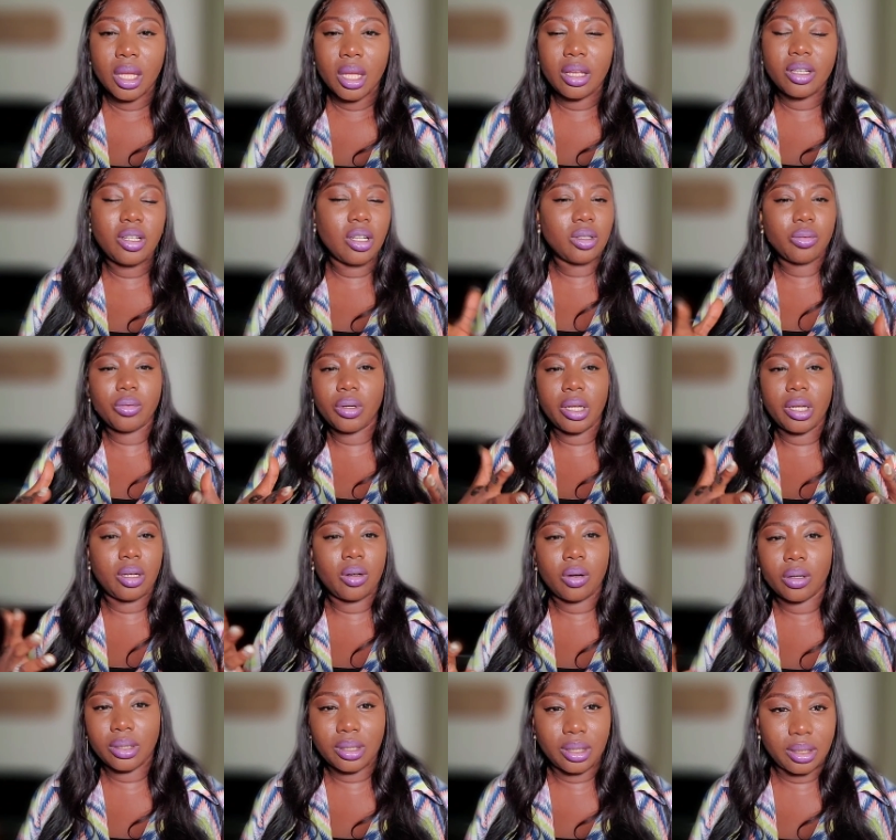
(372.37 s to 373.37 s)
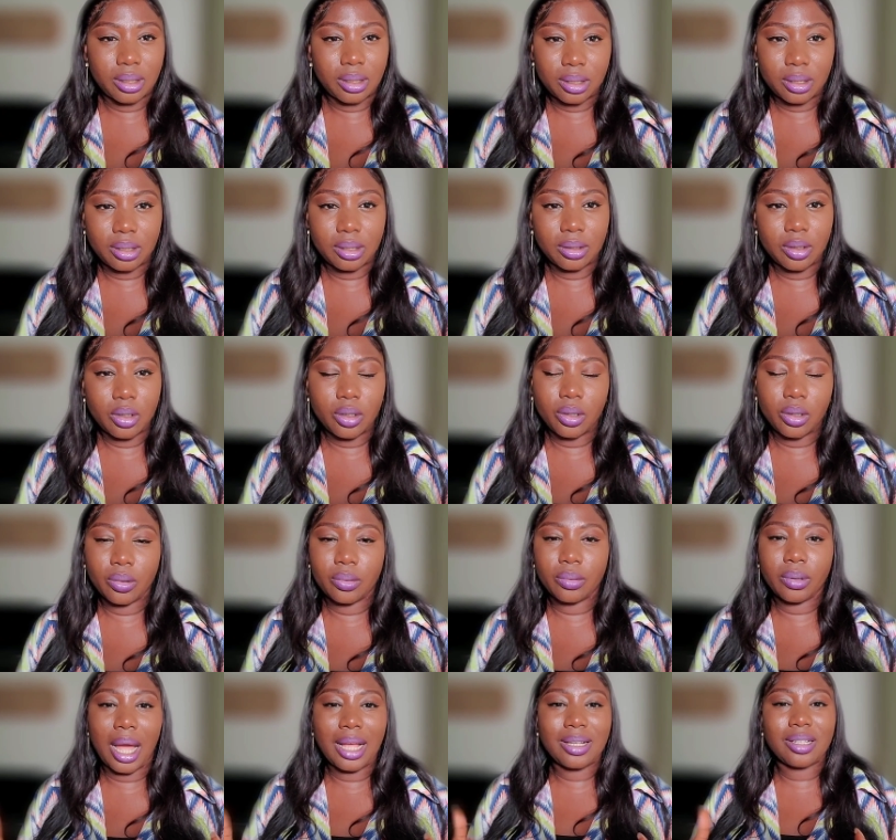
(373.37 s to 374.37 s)
it doesn't really cut it, you
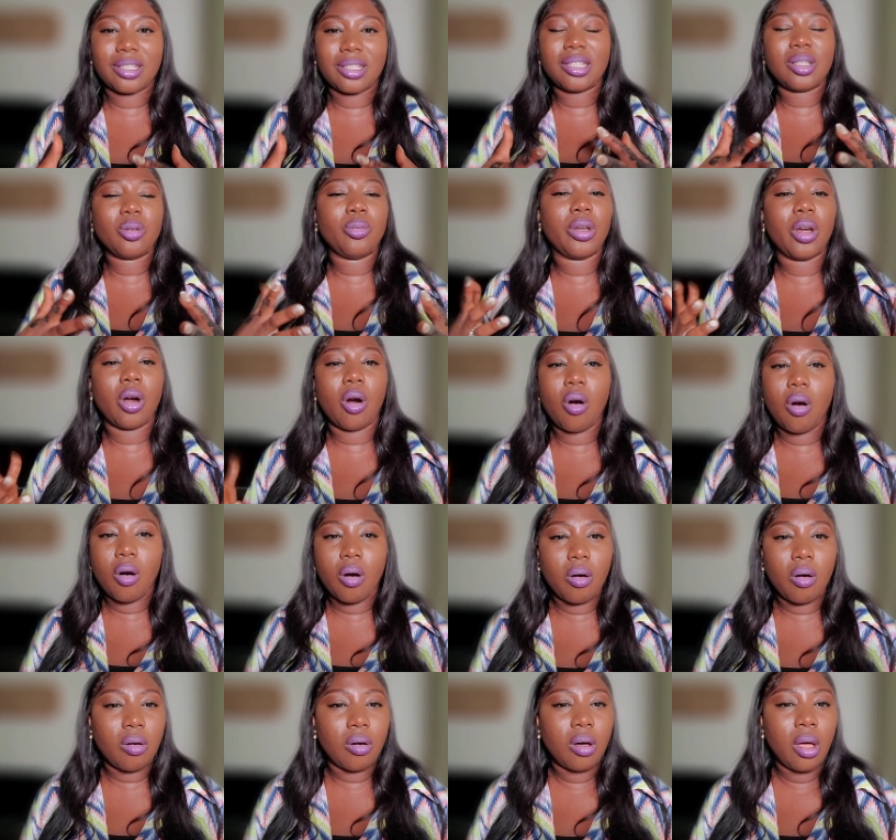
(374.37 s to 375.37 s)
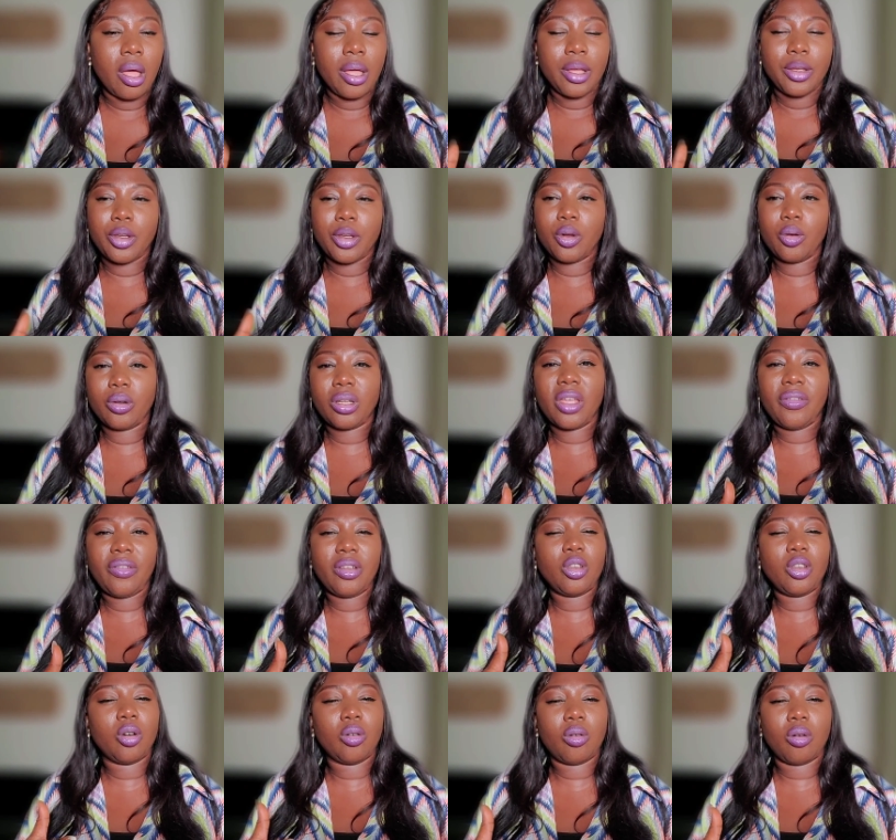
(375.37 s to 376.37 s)
know. Associating with all, you know,
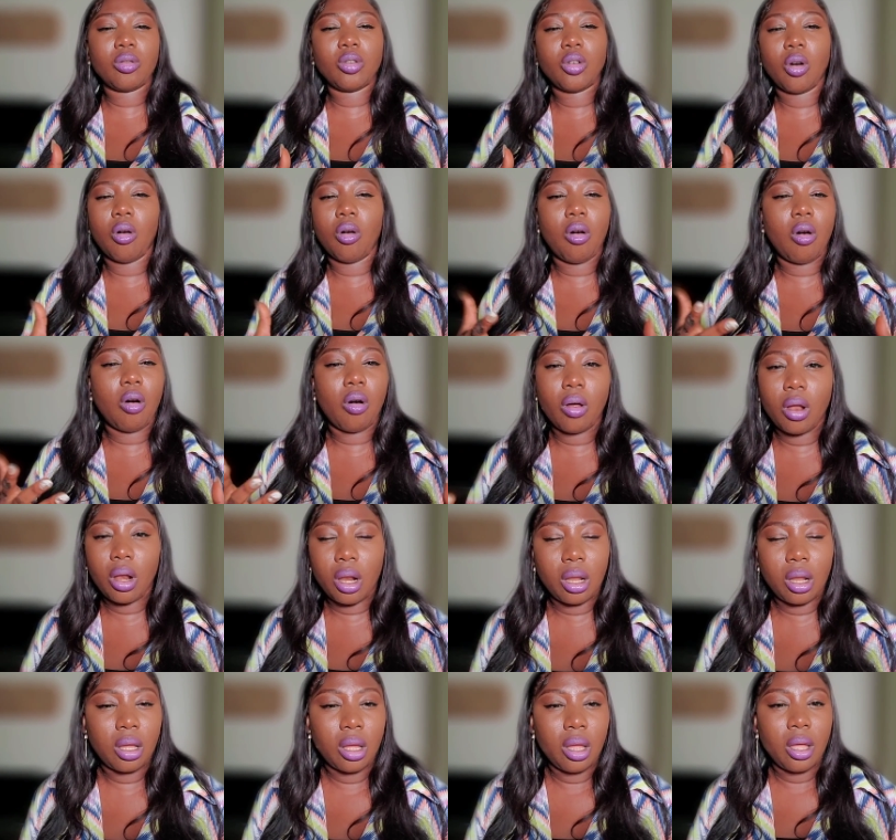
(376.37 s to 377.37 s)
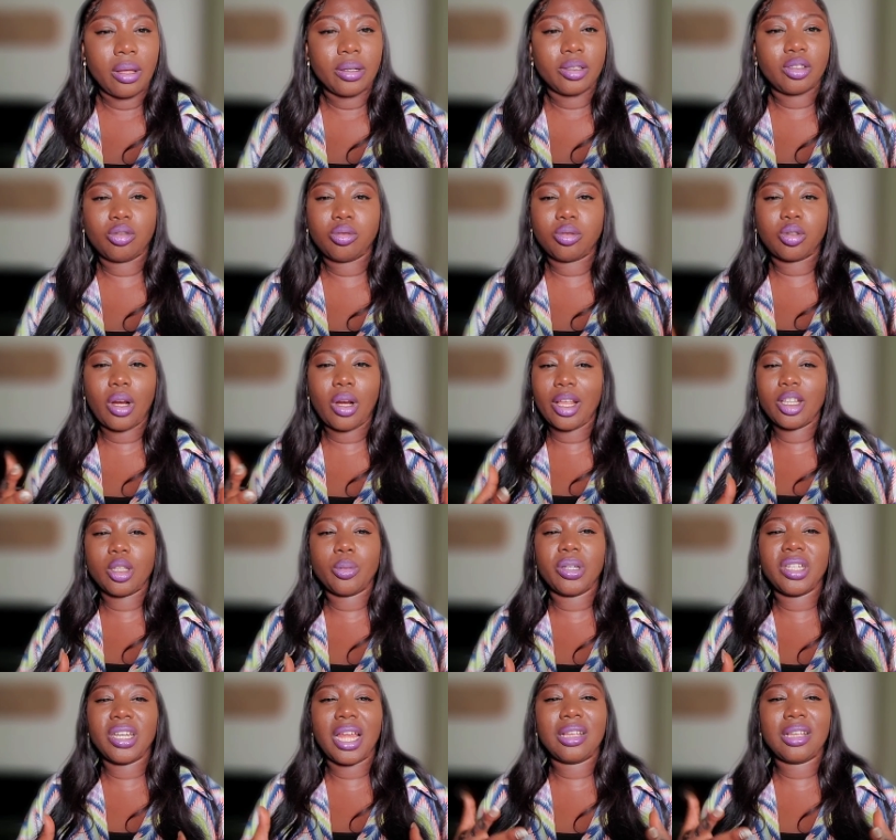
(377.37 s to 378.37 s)
giving your, your all, tr trying to
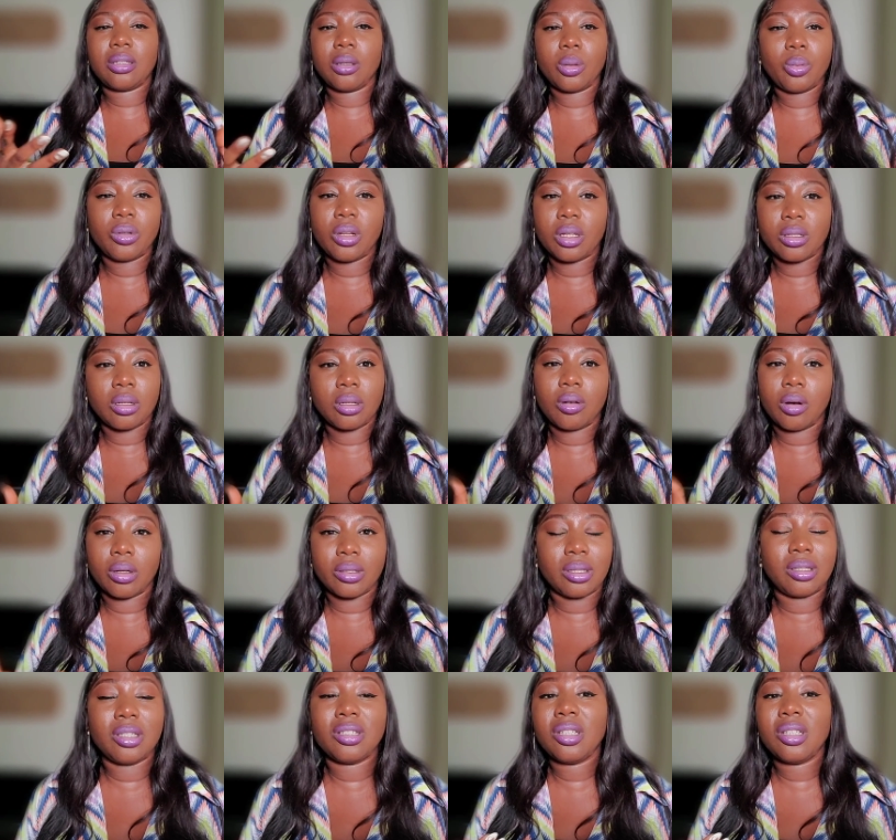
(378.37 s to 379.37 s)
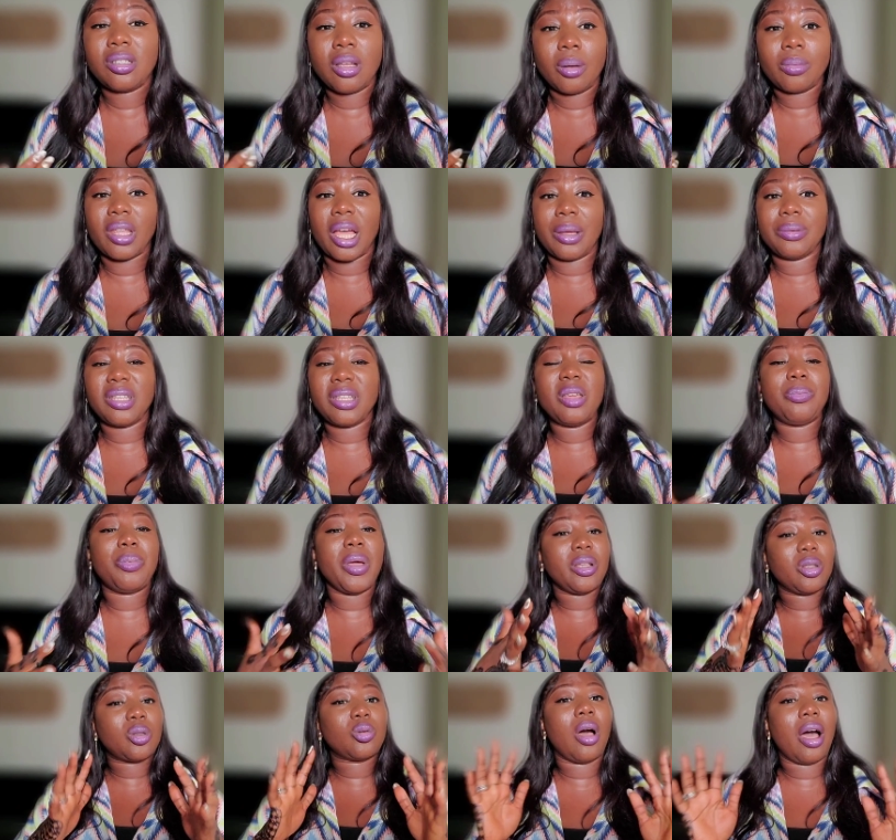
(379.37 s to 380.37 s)
be nice to people doesn't cut it. You see, sometimes it
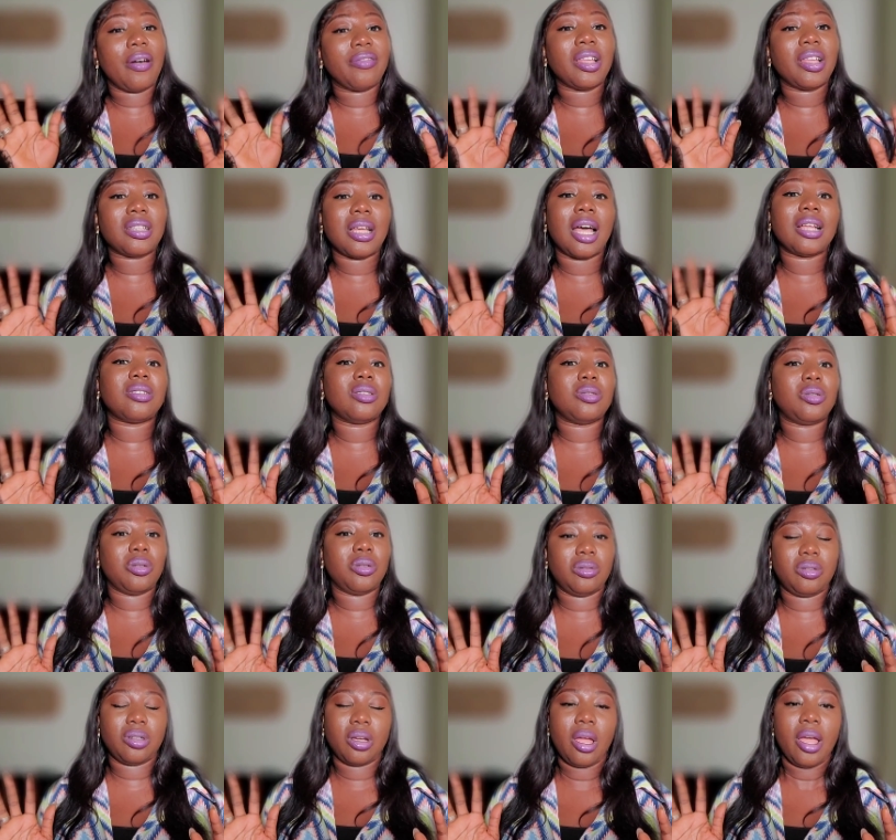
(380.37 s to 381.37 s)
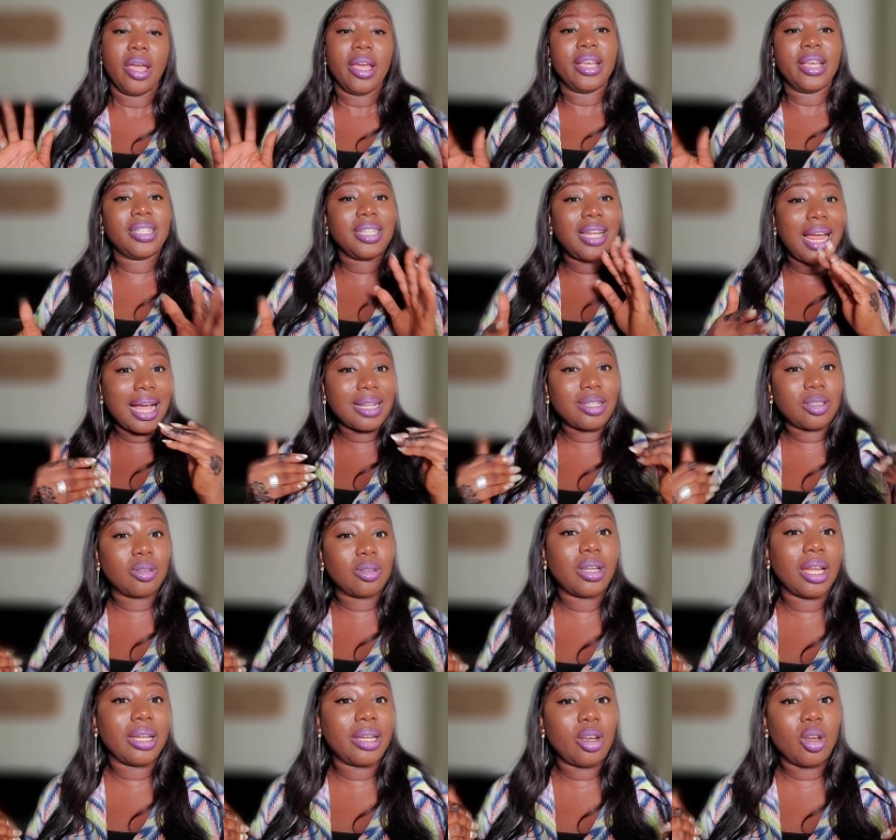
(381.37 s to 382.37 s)
pays to have that attitude. You see that
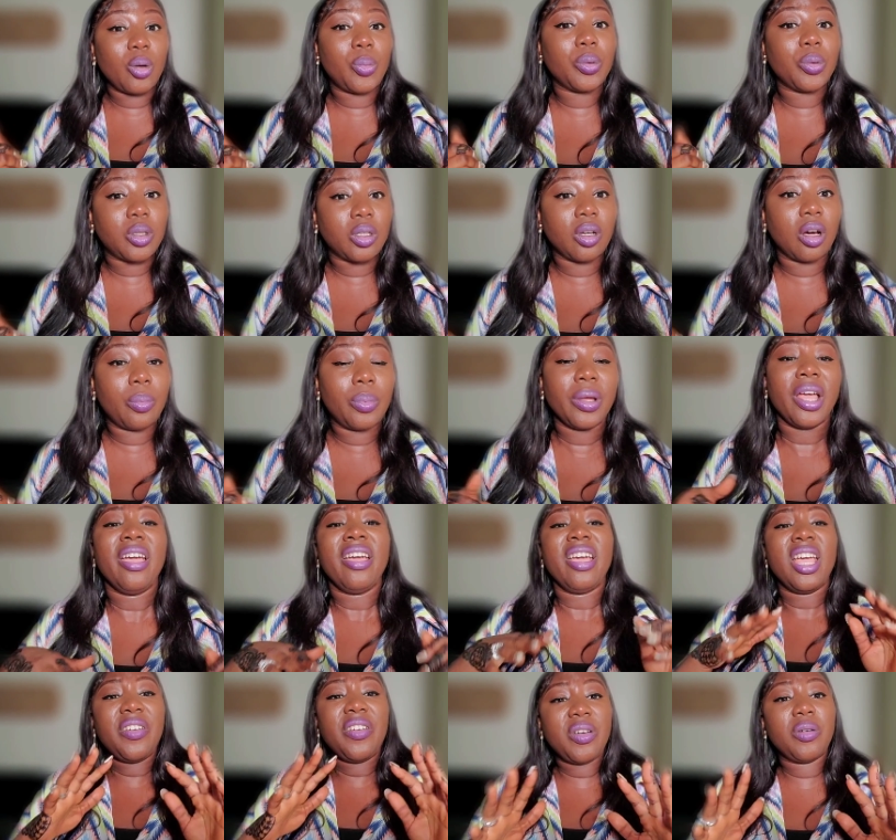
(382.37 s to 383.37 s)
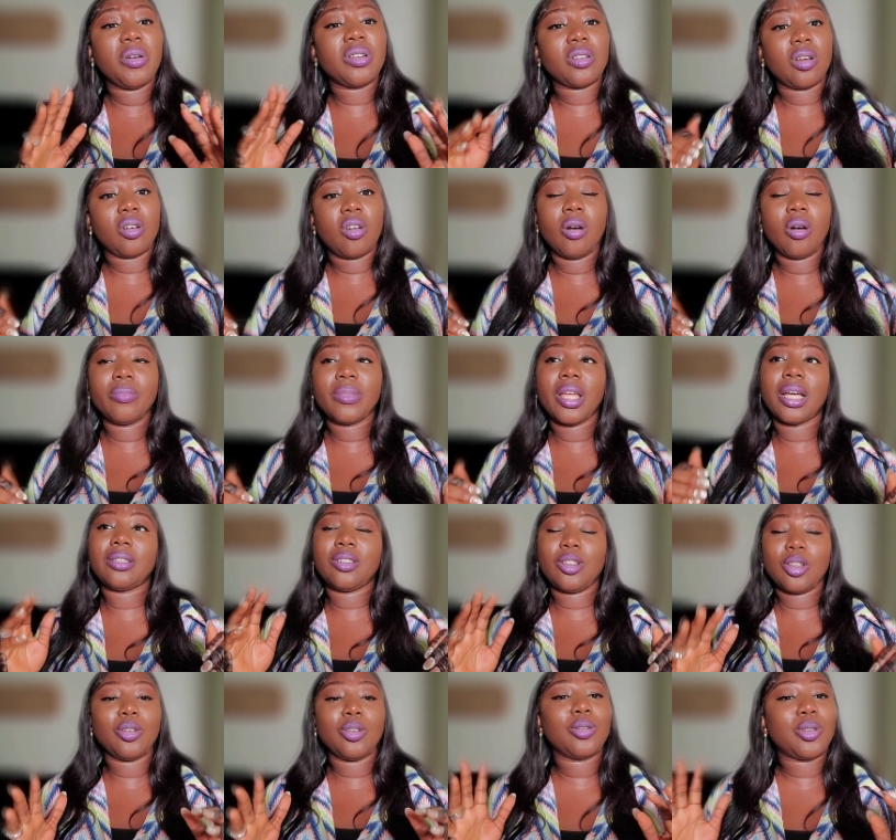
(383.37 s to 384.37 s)
attitude that Nelo put up? If it was a gum
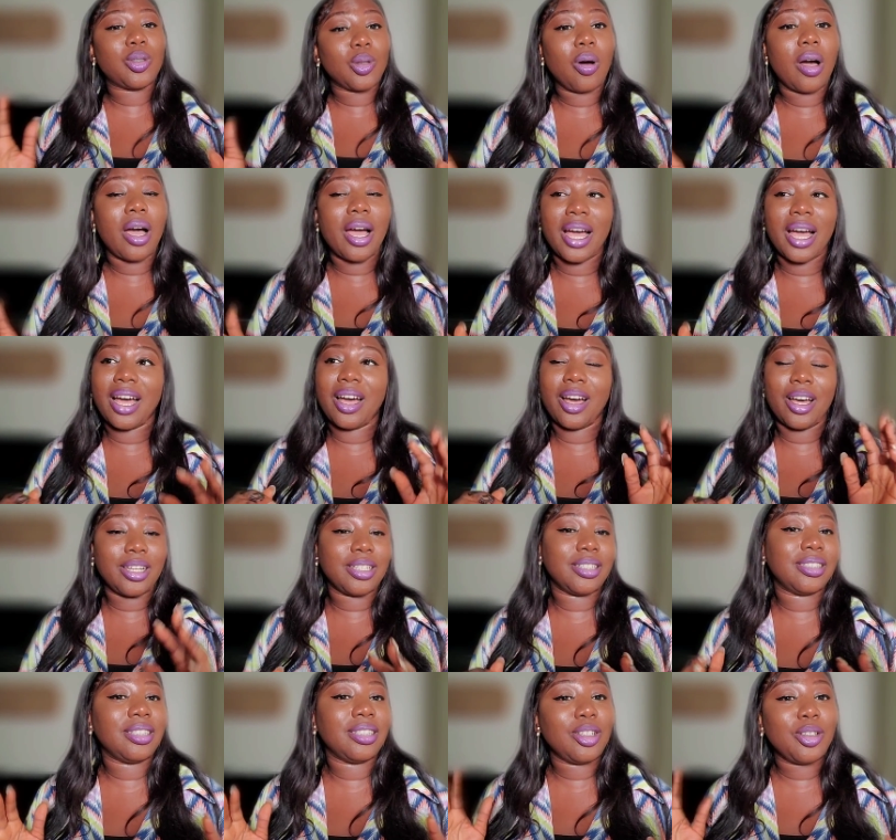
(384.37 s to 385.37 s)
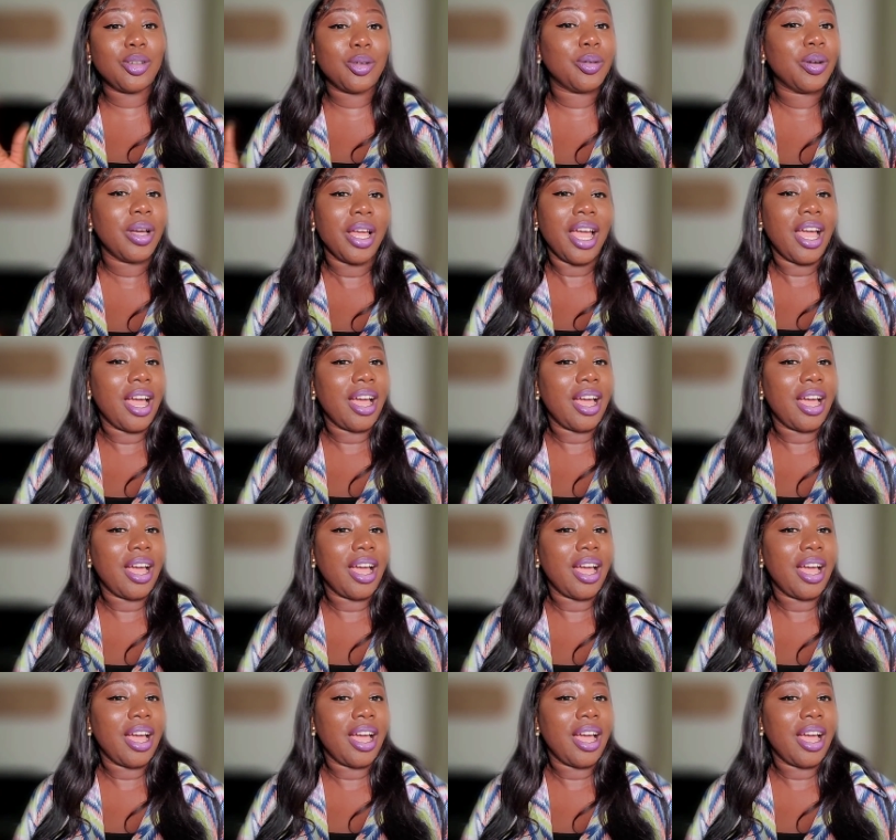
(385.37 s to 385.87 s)
that, you know, saw her and, you know,